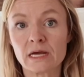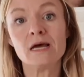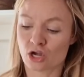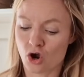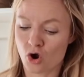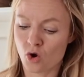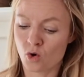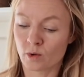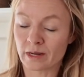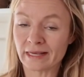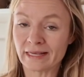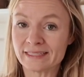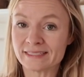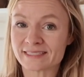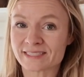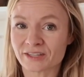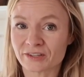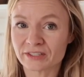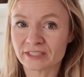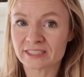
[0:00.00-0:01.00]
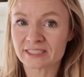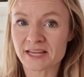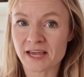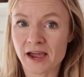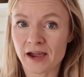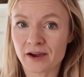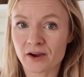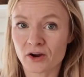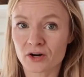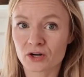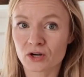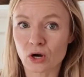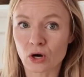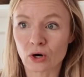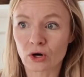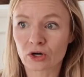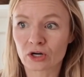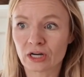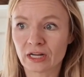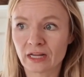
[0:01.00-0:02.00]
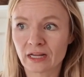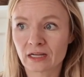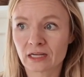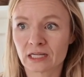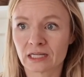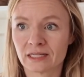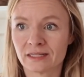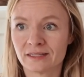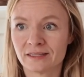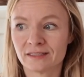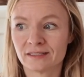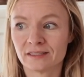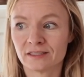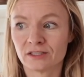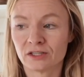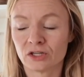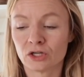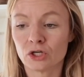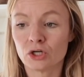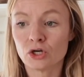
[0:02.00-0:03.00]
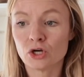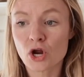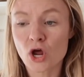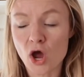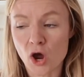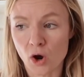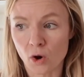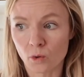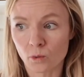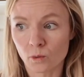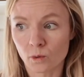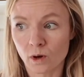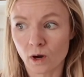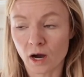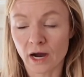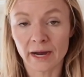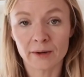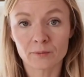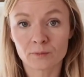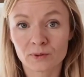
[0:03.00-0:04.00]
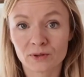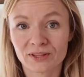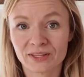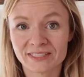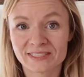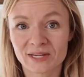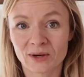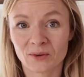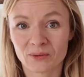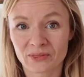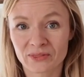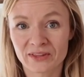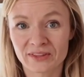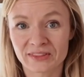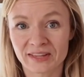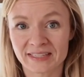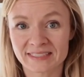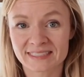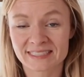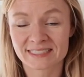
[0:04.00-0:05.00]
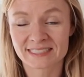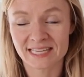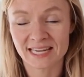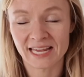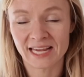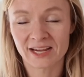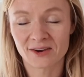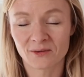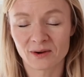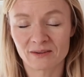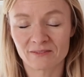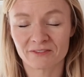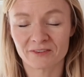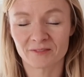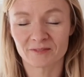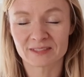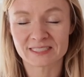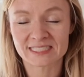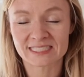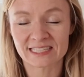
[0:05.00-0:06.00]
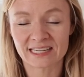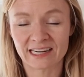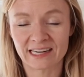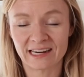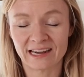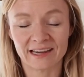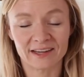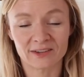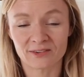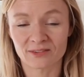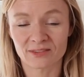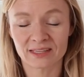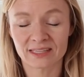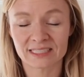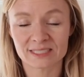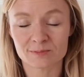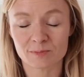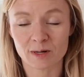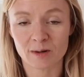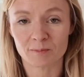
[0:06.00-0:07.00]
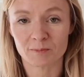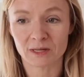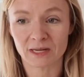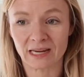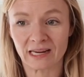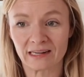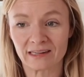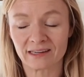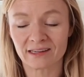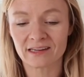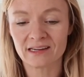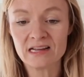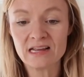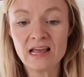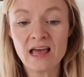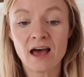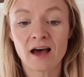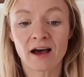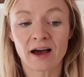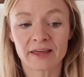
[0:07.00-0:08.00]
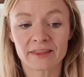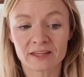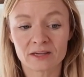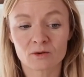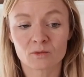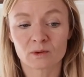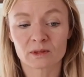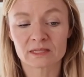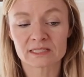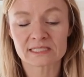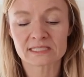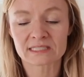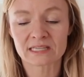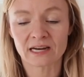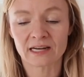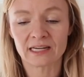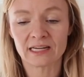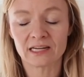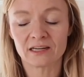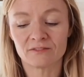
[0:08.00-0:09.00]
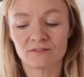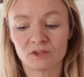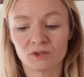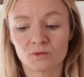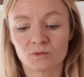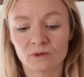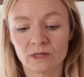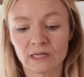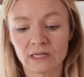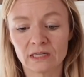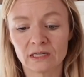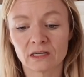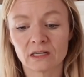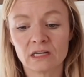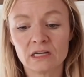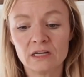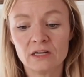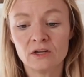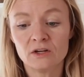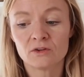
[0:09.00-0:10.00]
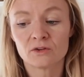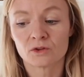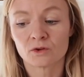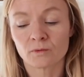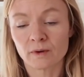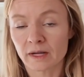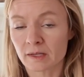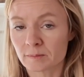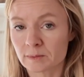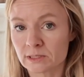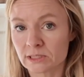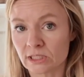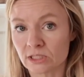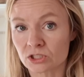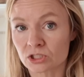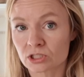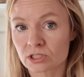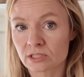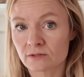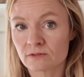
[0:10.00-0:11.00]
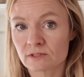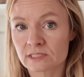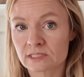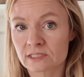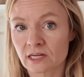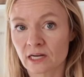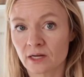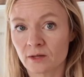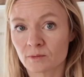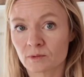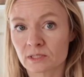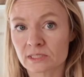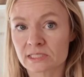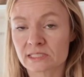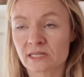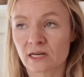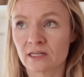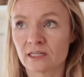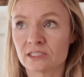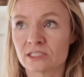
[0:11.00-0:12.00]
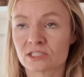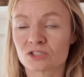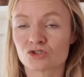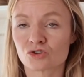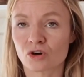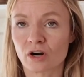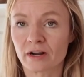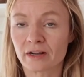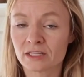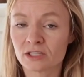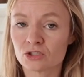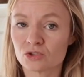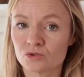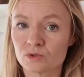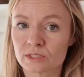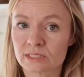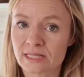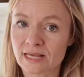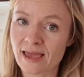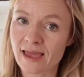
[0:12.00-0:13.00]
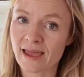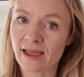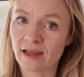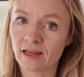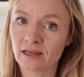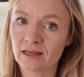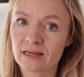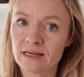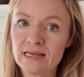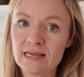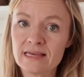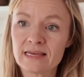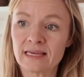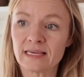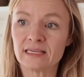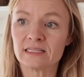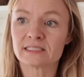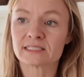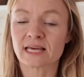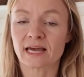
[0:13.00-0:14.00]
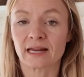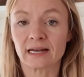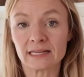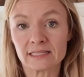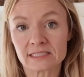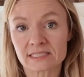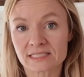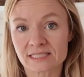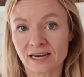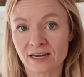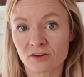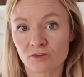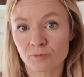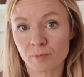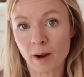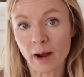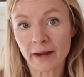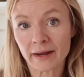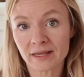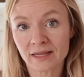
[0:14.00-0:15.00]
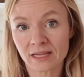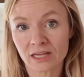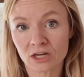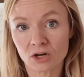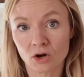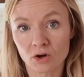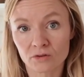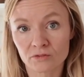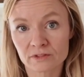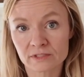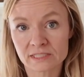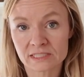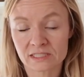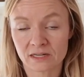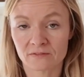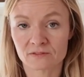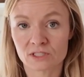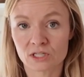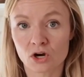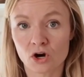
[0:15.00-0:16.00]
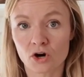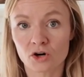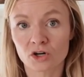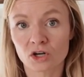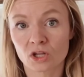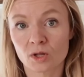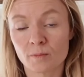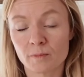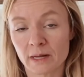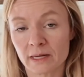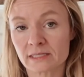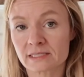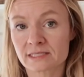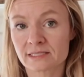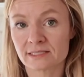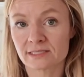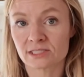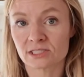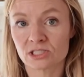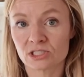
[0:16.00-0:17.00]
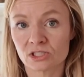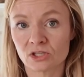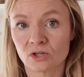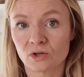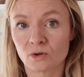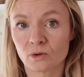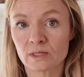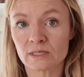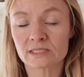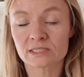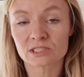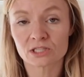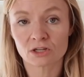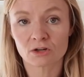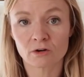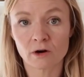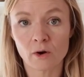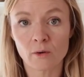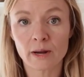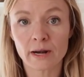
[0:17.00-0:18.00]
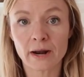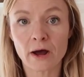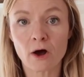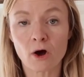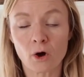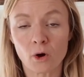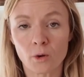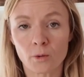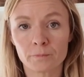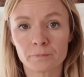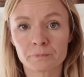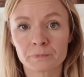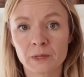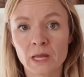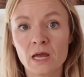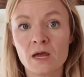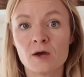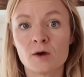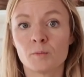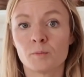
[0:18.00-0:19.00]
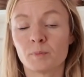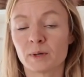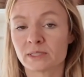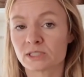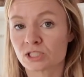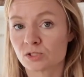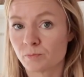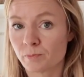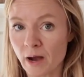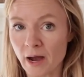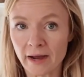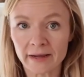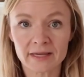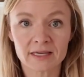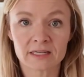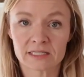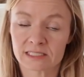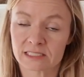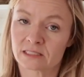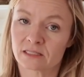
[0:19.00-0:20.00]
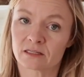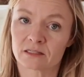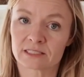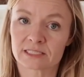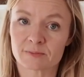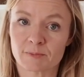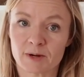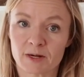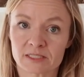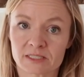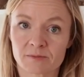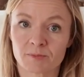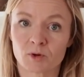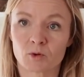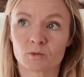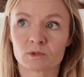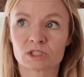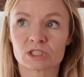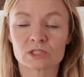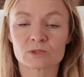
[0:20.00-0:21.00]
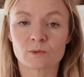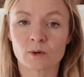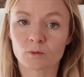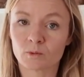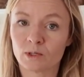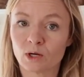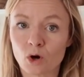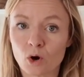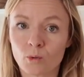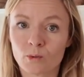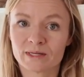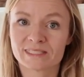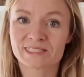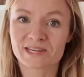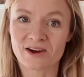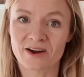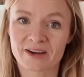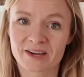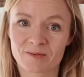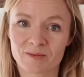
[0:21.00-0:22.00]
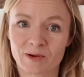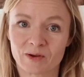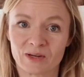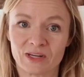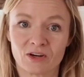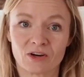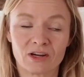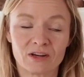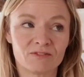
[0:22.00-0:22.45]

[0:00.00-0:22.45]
So is there an attack on gardening? No. I really don't think that's the takeaway from the study. I don't think it's propaganda. I think what the study, and if you read the recommendations of the study, what the study is trying to say is that instead of buying in all of this stuff to garden, the best thing to do is to grow at home, but to buy in as little as possible, which is what we always talk about here.